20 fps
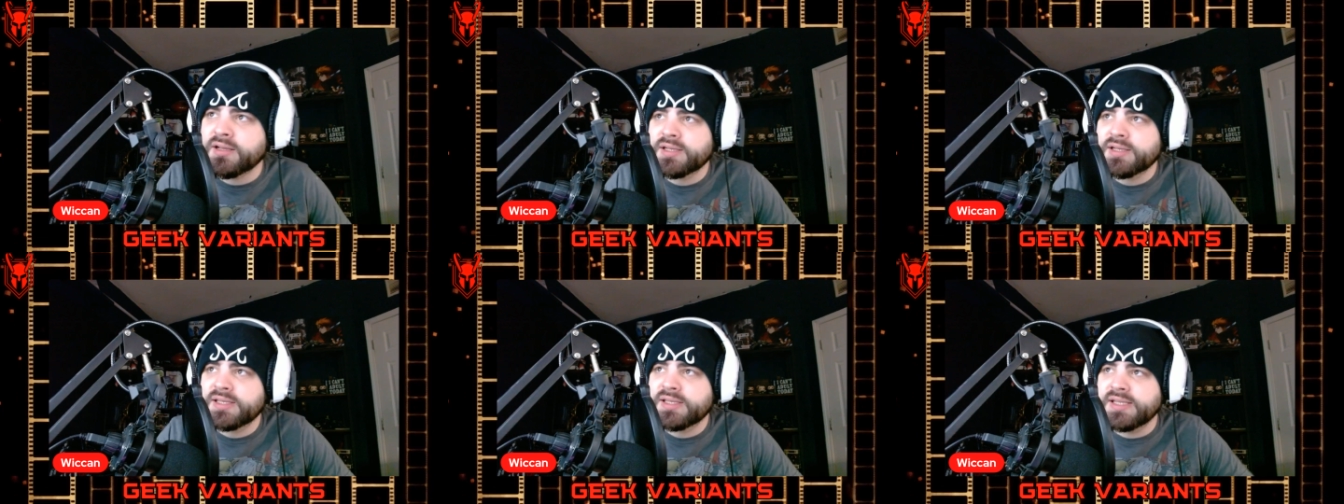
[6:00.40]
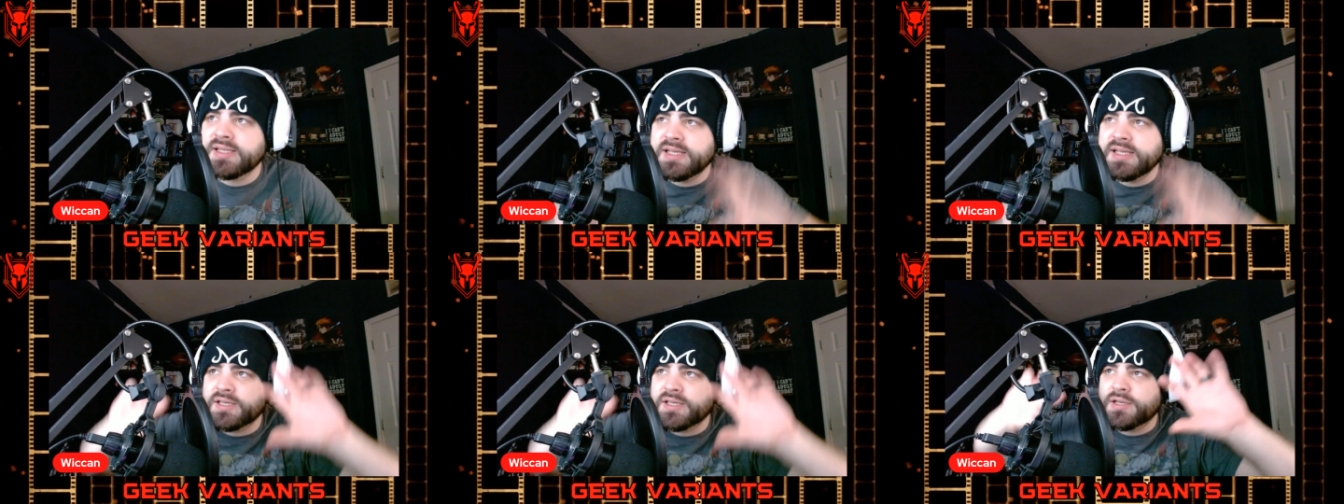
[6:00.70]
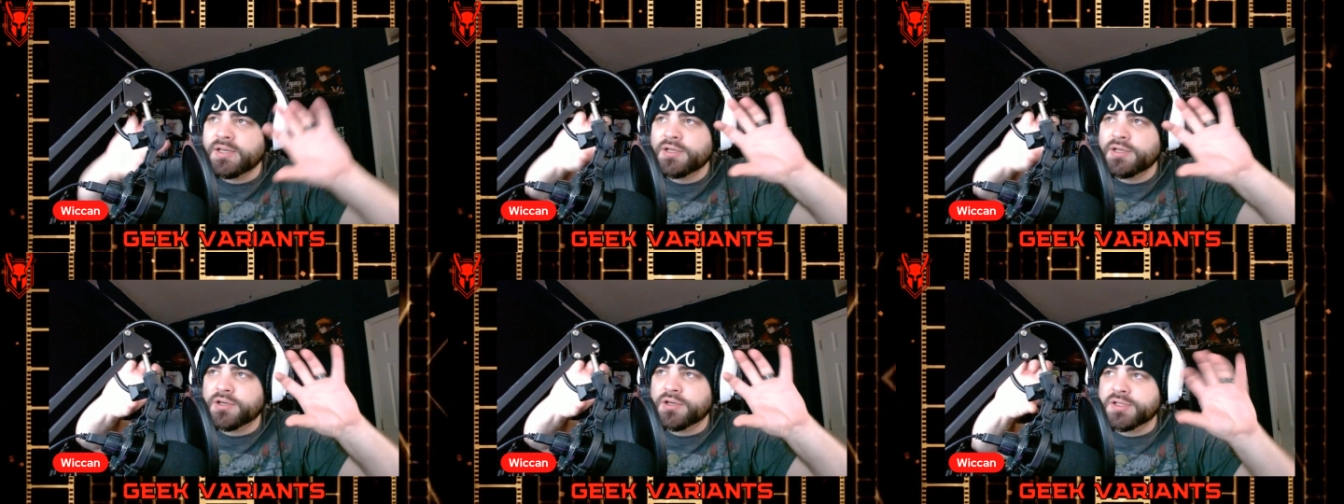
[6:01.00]
seized,
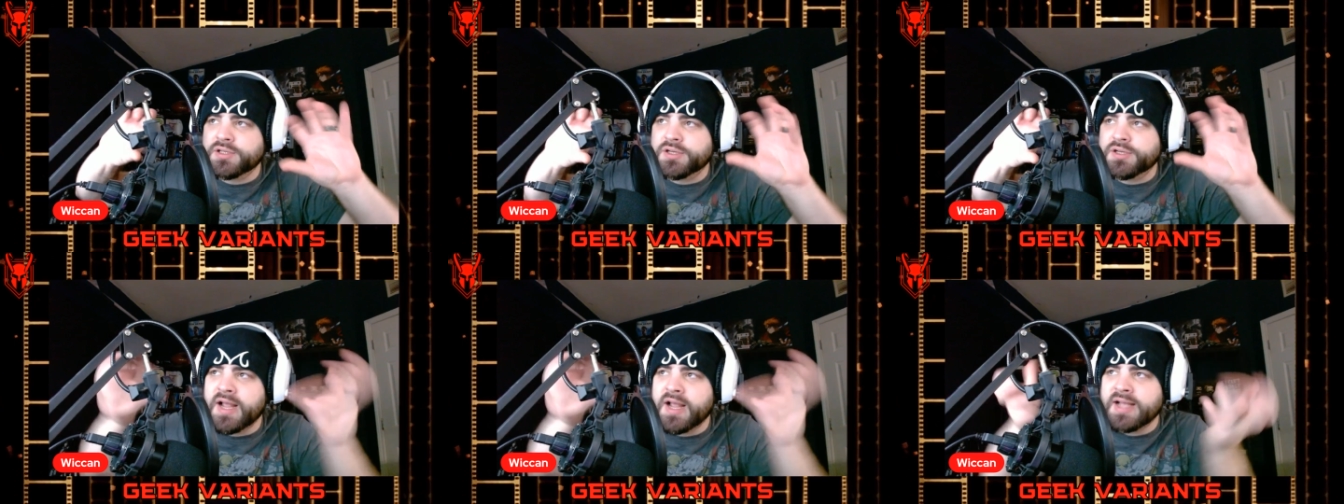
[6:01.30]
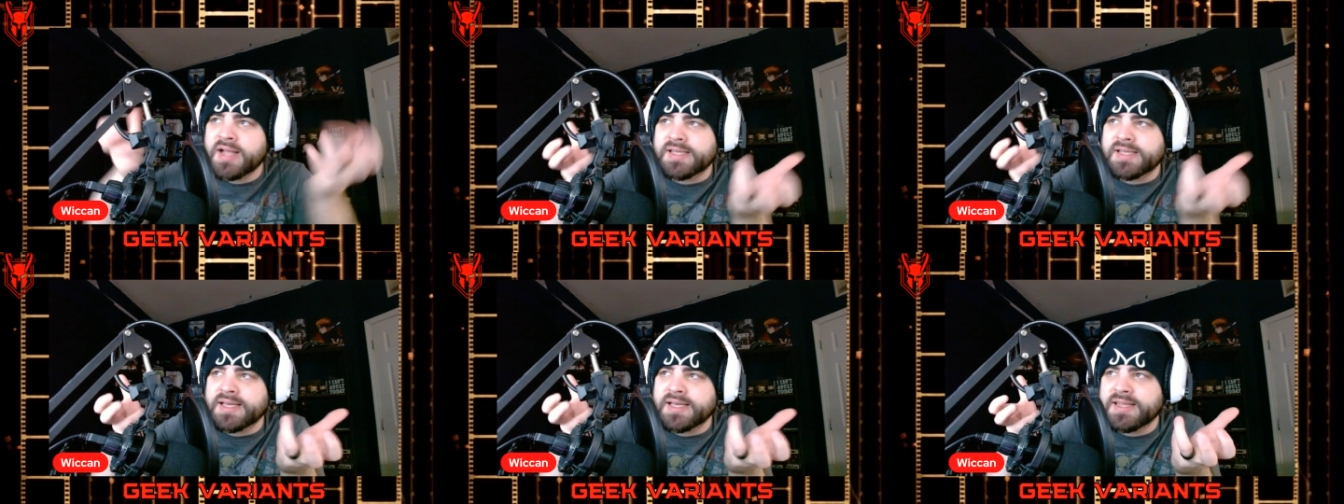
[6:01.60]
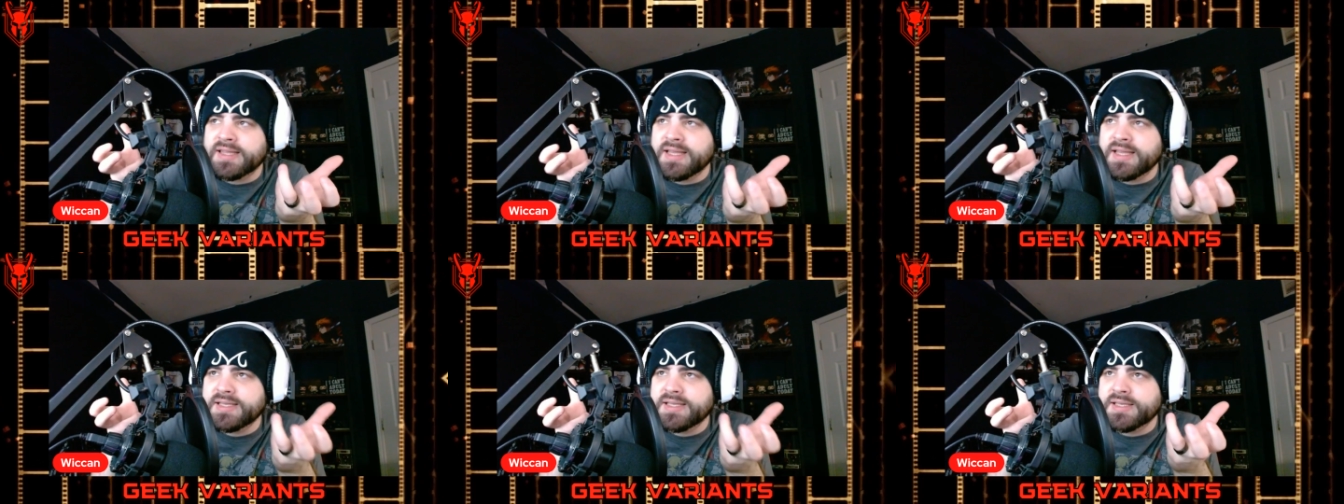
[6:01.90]
turns her hands like
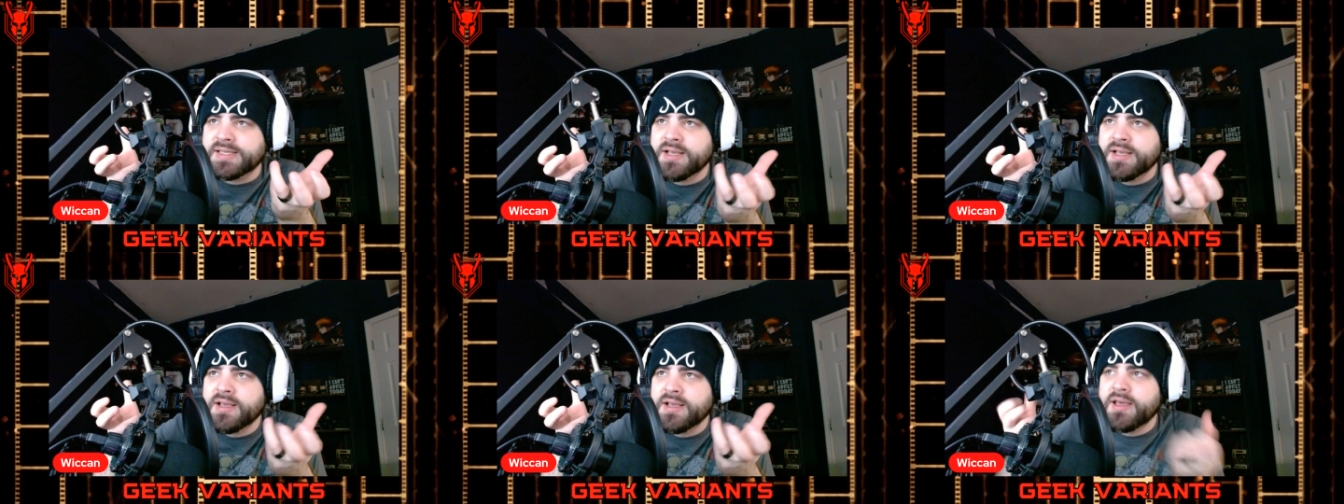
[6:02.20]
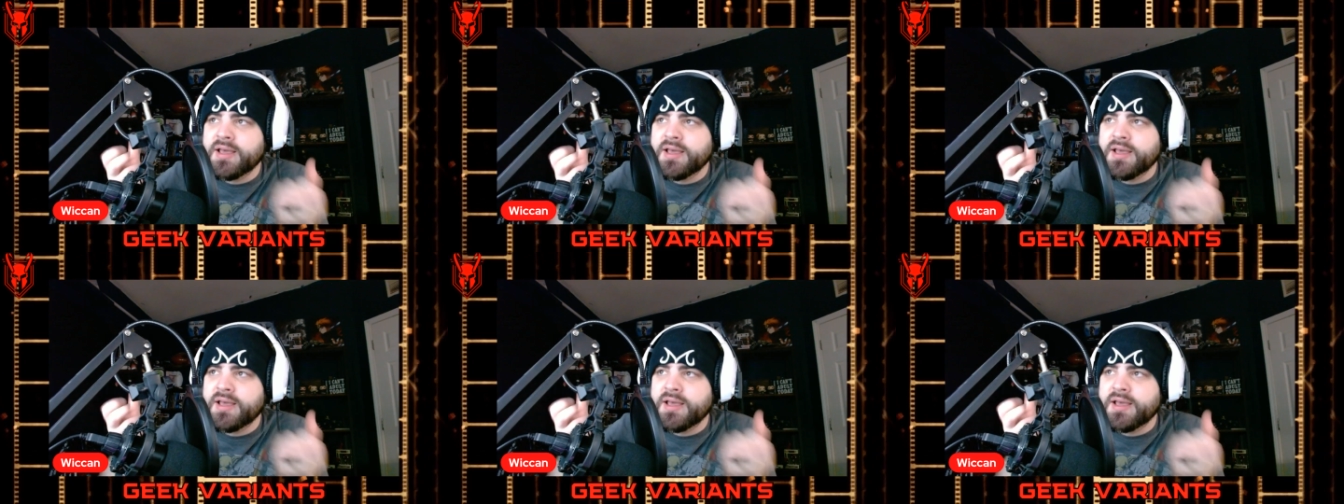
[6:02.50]
this.